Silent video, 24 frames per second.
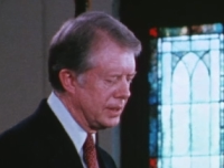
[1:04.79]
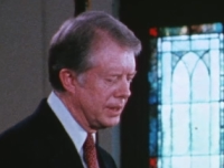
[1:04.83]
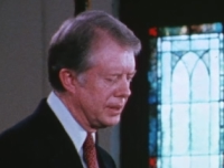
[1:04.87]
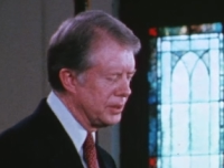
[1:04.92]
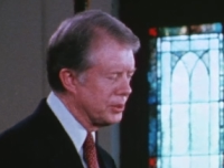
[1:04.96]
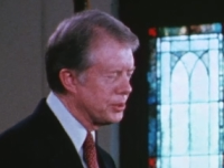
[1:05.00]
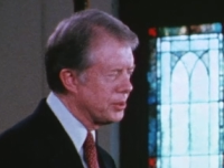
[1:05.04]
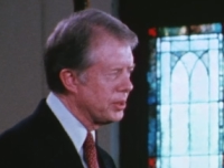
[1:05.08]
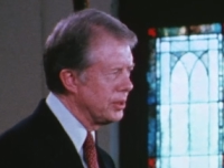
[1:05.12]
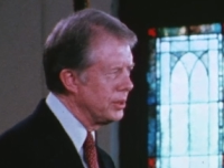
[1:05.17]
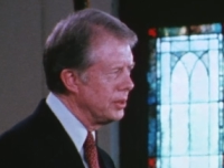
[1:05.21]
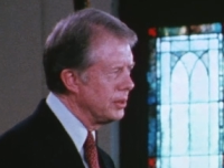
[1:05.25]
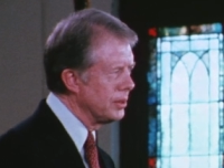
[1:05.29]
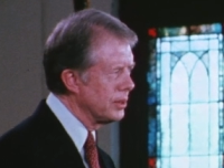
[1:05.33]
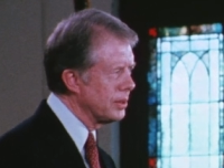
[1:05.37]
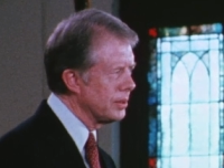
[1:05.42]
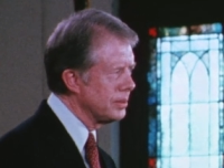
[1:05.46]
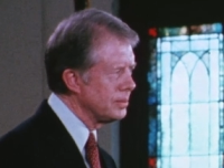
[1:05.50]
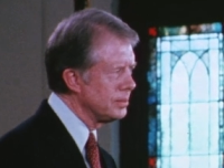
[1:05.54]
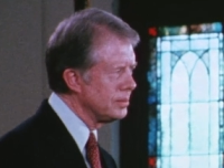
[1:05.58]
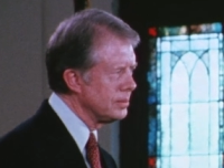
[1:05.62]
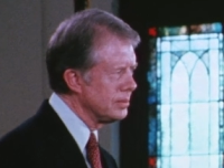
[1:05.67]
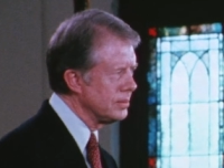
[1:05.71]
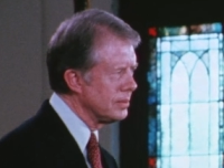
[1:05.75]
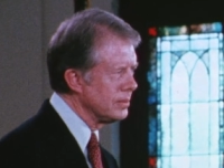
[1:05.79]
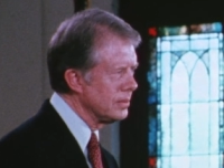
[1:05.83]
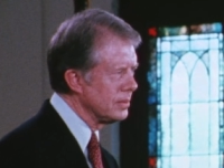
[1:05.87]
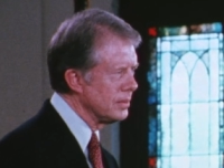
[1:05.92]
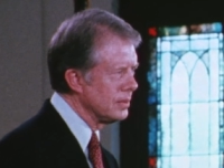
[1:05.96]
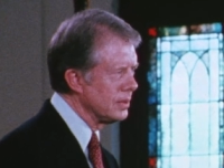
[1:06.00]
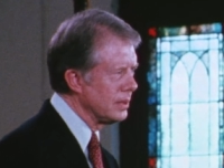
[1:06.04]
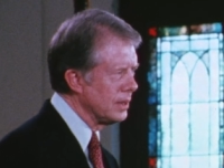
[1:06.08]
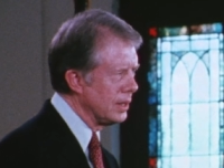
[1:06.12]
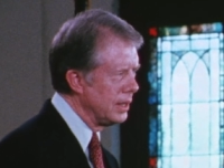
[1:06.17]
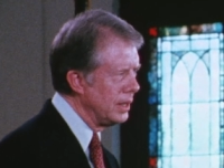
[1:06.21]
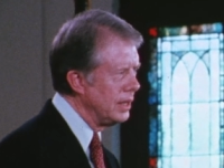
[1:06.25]
In truth,
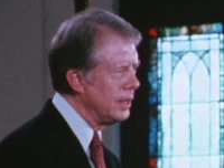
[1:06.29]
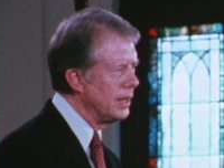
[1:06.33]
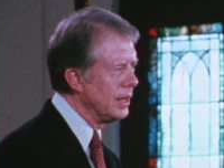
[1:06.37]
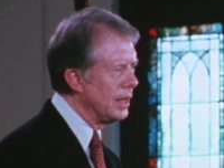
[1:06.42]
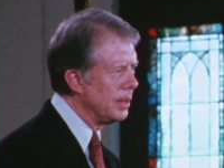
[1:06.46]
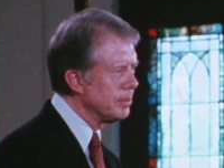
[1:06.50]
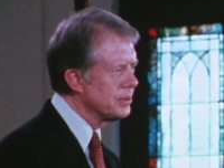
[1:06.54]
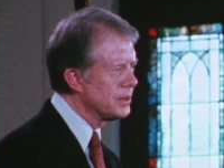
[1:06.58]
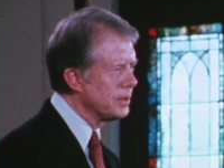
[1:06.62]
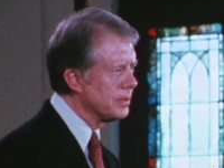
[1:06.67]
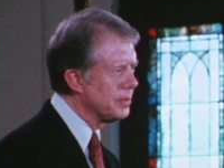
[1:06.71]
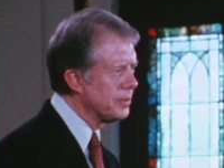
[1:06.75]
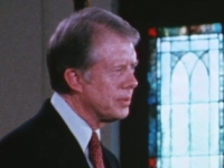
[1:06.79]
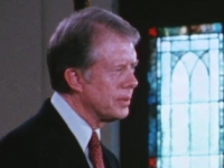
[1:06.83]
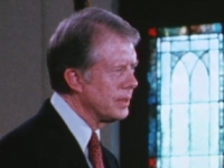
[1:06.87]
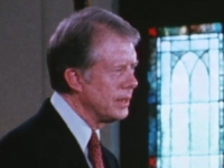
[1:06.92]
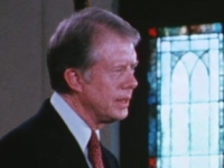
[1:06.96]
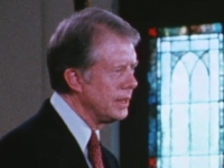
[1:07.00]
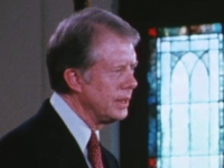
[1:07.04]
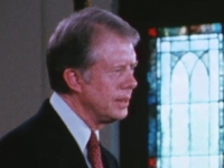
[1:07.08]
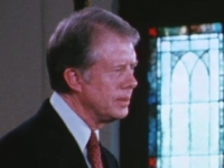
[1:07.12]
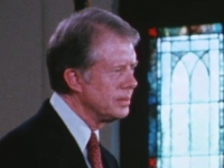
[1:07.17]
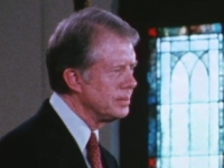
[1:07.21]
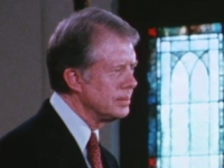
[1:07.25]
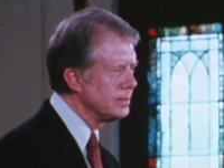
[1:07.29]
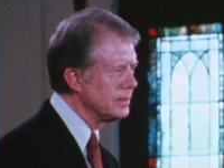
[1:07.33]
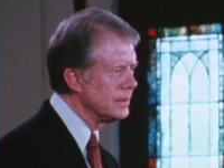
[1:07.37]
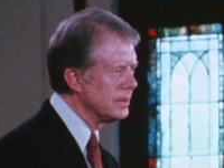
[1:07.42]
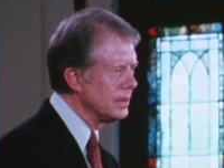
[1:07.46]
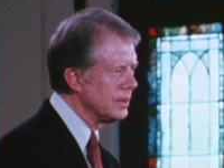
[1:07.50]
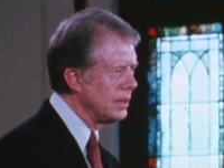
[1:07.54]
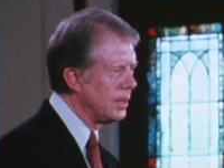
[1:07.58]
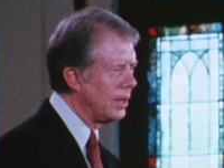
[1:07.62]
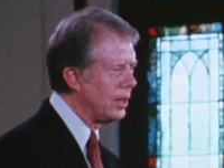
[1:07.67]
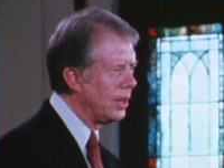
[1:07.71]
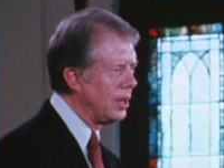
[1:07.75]
he helped to free
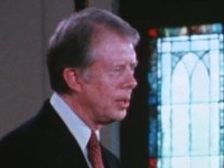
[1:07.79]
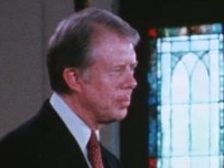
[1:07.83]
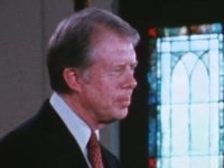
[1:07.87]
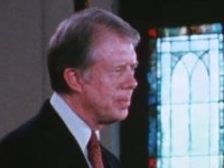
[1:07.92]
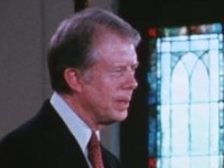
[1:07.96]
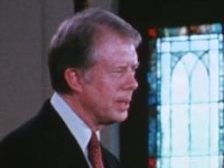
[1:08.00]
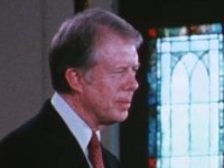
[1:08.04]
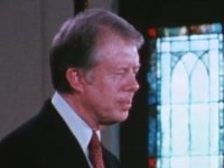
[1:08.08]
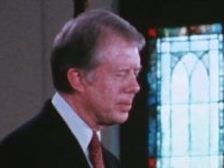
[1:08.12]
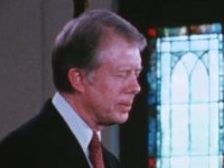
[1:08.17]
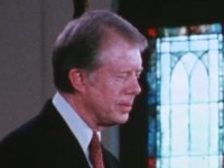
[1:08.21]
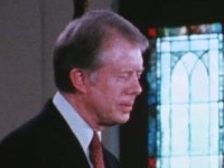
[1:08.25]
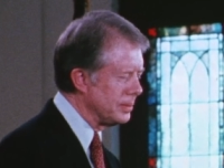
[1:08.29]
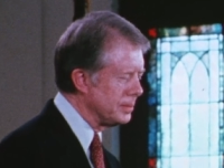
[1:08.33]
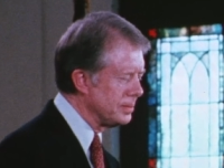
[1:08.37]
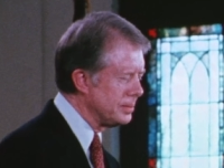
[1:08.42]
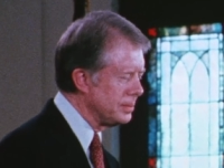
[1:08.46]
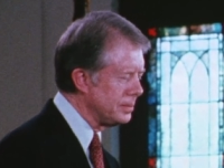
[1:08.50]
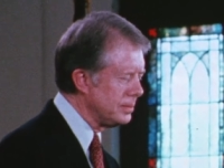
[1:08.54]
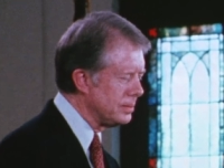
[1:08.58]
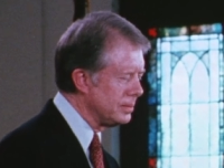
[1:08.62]
all people."